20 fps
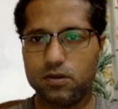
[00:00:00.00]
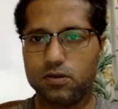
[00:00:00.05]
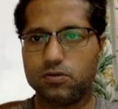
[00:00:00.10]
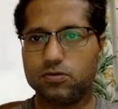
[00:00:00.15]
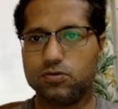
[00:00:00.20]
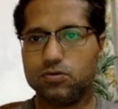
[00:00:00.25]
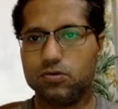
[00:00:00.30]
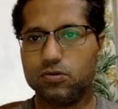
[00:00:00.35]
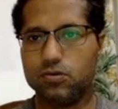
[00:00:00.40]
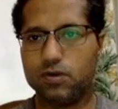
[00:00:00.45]

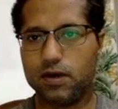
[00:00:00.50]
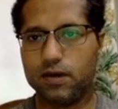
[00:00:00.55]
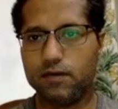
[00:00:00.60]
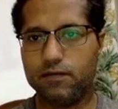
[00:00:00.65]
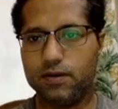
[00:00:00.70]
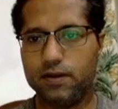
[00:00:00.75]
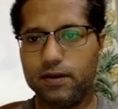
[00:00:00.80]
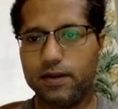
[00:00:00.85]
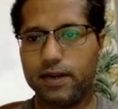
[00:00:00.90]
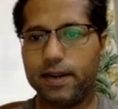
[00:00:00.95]
So I
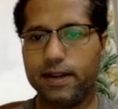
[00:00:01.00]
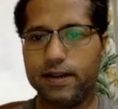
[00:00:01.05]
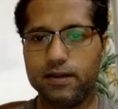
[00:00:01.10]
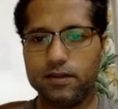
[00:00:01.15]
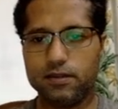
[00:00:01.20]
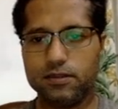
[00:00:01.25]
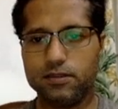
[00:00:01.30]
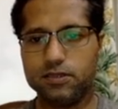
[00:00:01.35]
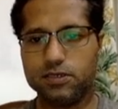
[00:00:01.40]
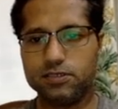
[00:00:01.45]
will
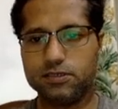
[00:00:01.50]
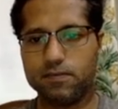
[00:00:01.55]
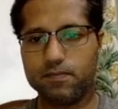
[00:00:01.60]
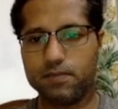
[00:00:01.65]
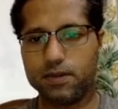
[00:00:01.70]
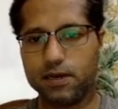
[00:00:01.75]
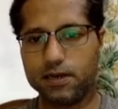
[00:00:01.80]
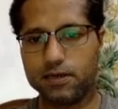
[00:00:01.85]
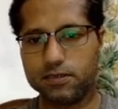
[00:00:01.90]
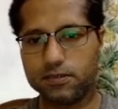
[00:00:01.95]
write, this
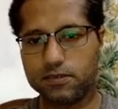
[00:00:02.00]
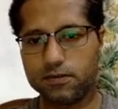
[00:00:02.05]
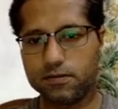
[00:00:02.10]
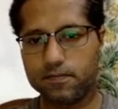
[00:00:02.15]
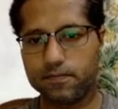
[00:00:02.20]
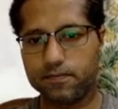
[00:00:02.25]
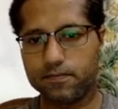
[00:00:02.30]
implies,